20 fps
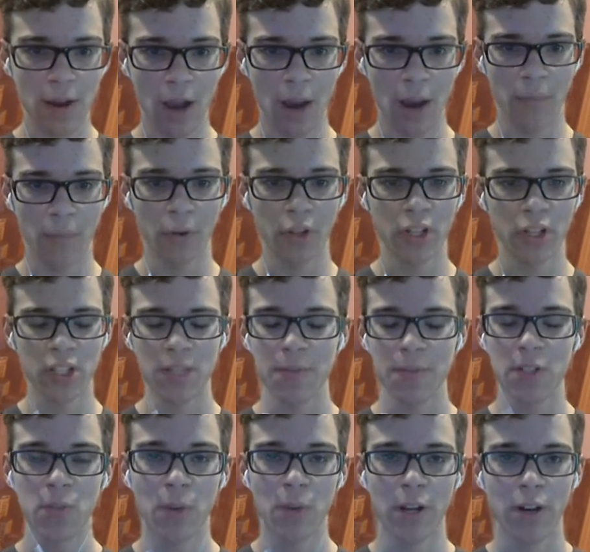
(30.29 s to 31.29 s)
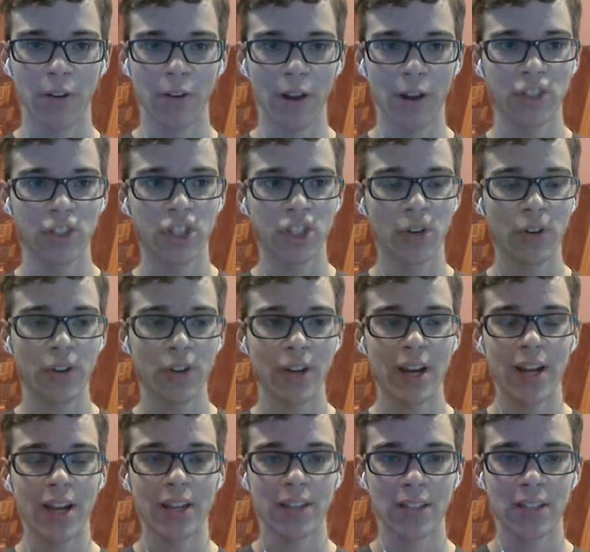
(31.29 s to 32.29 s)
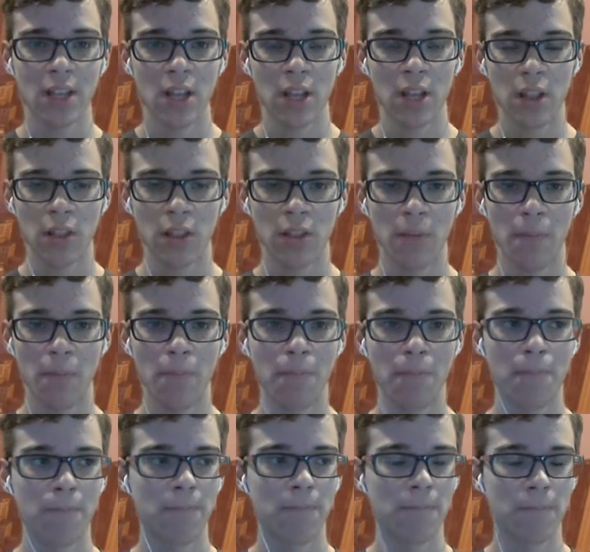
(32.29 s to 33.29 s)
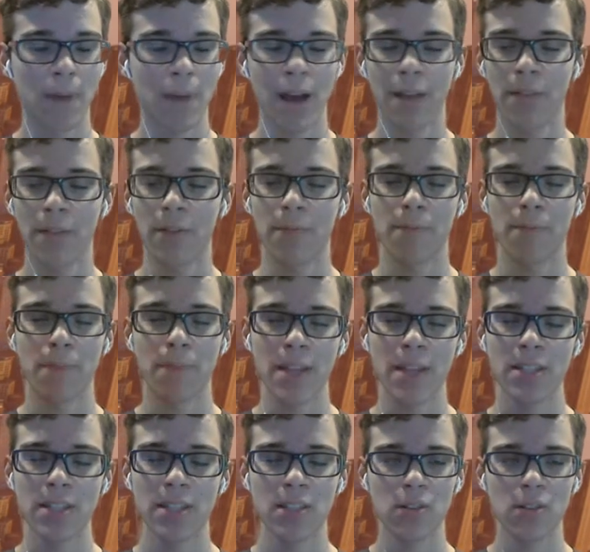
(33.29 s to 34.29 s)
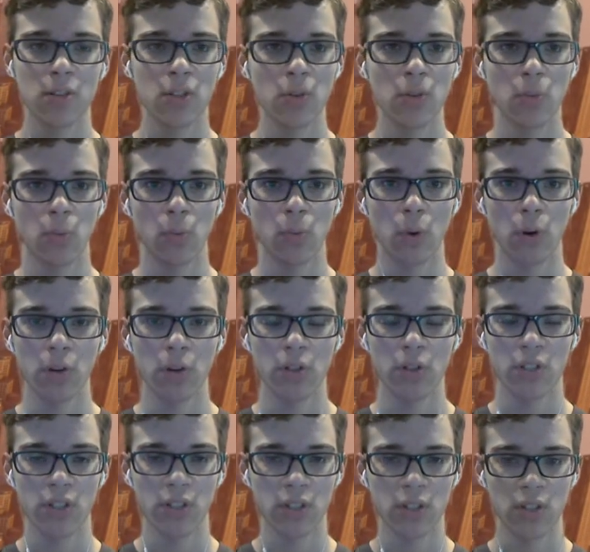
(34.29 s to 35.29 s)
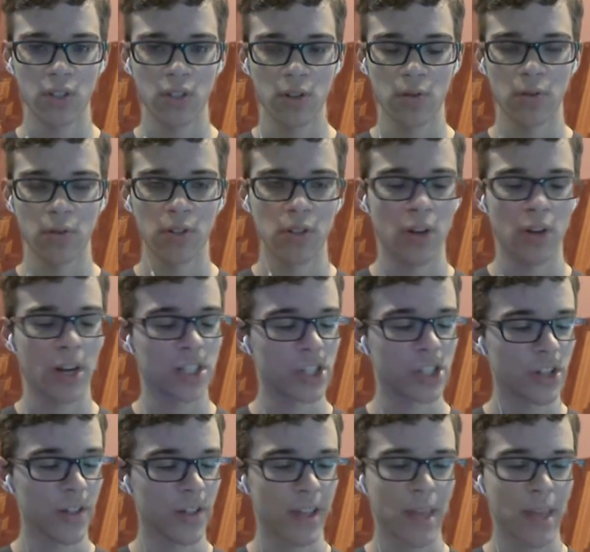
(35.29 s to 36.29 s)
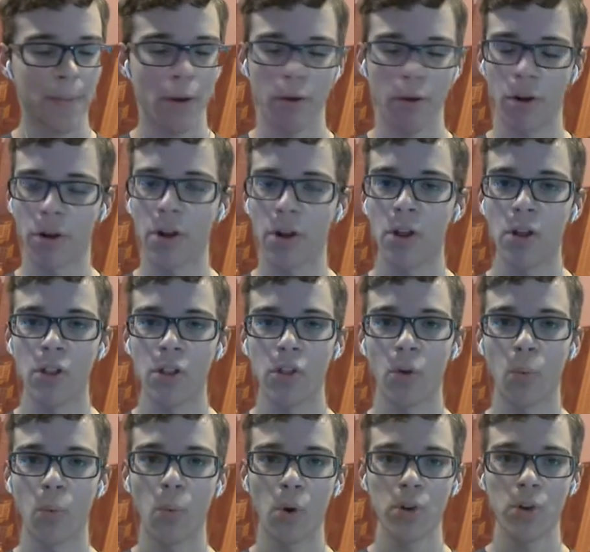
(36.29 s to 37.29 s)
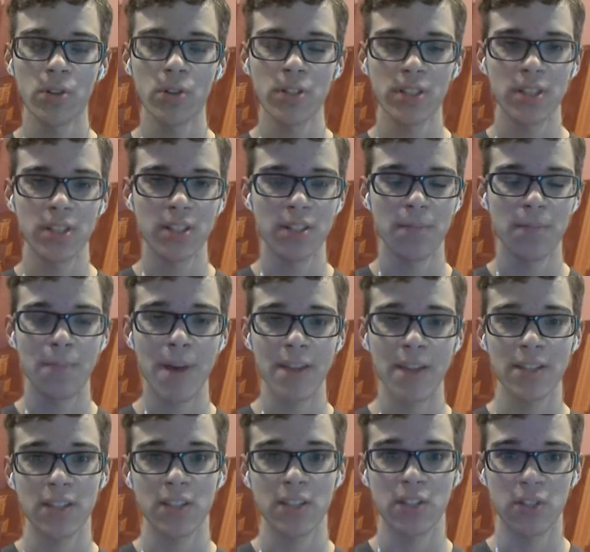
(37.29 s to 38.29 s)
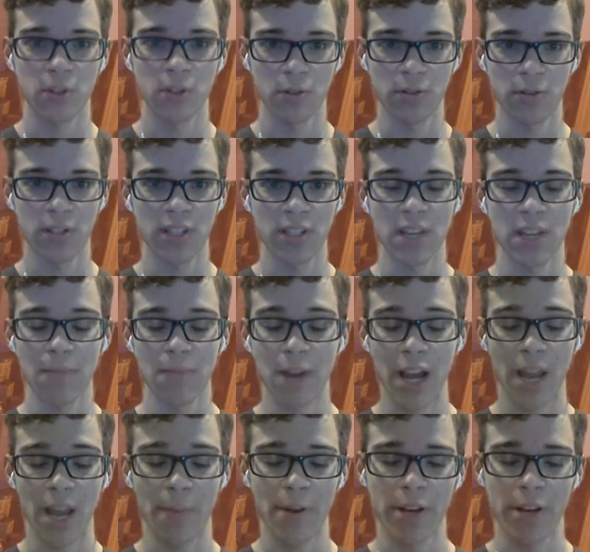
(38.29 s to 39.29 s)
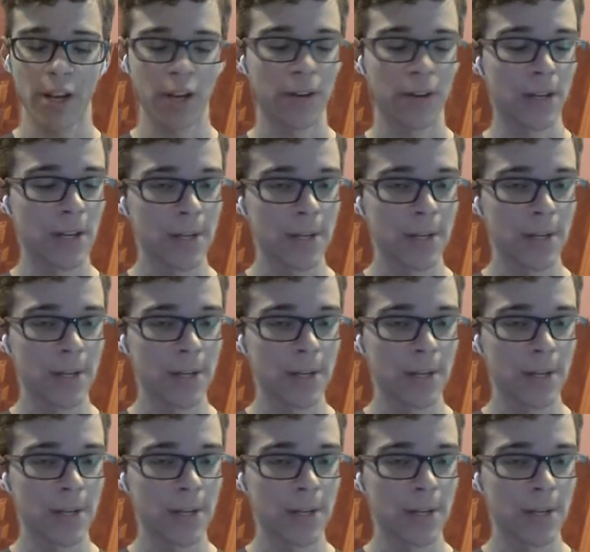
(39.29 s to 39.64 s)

I'm really just going to be swinging around showing you guys the best to worst suits. Or actually no, that came out wrong. The worst to best suits in my opinion.